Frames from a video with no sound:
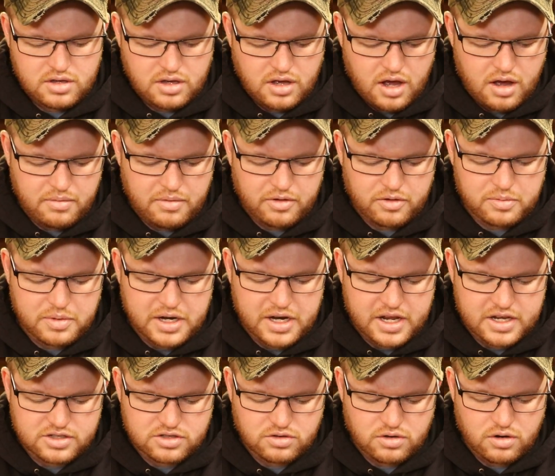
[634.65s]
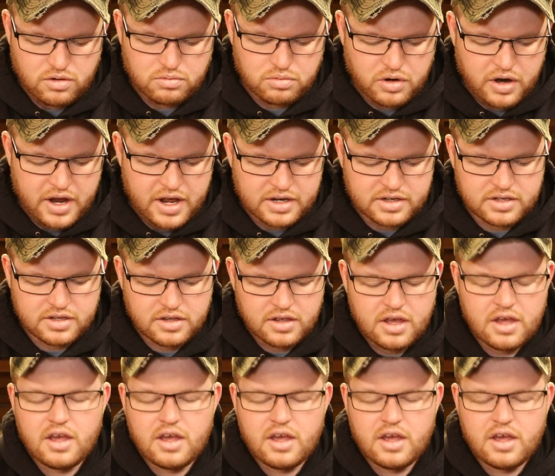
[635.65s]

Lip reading: now. Everybody has their own brand.